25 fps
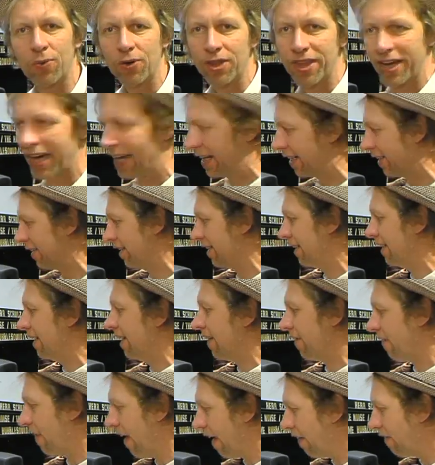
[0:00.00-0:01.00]
with that.
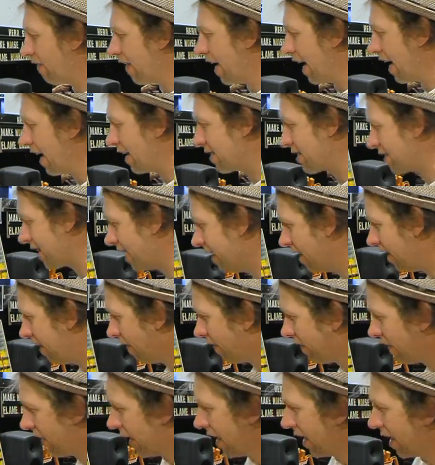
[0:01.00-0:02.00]
Then there's
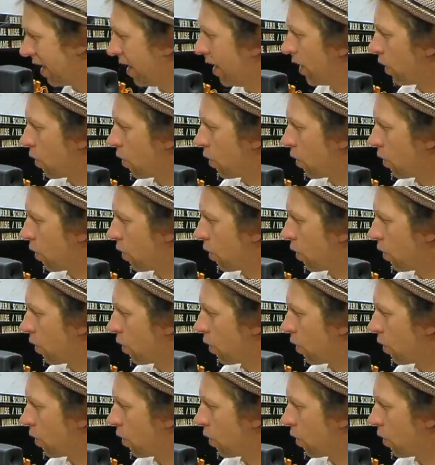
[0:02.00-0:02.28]
the